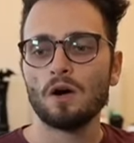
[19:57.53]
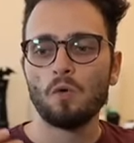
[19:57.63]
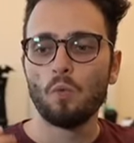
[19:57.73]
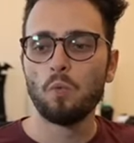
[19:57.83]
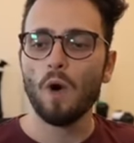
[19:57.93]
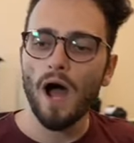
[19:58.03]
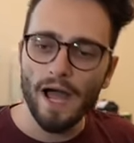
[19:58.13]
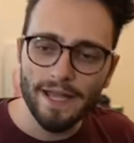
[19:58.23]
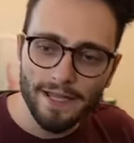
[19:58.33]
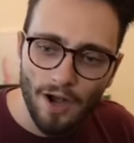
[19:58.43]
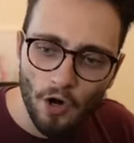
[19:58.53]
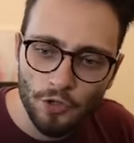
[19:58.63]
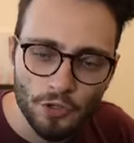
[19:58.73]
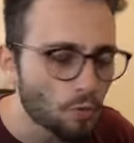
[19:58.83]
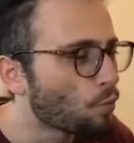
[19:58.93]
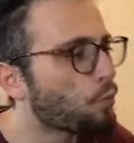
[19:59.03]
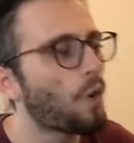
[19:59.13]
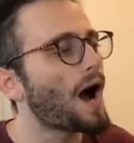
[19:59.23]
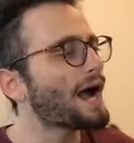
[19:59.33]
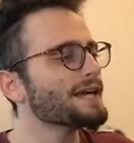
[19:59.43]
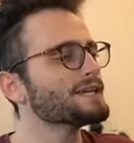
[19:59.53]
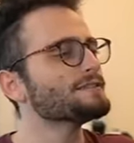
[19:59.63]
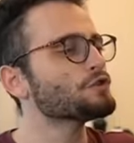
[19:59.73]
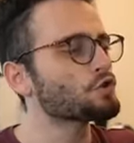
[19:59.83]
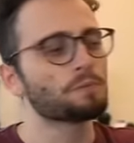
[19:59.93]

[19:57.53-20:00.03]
Why are you... Why did you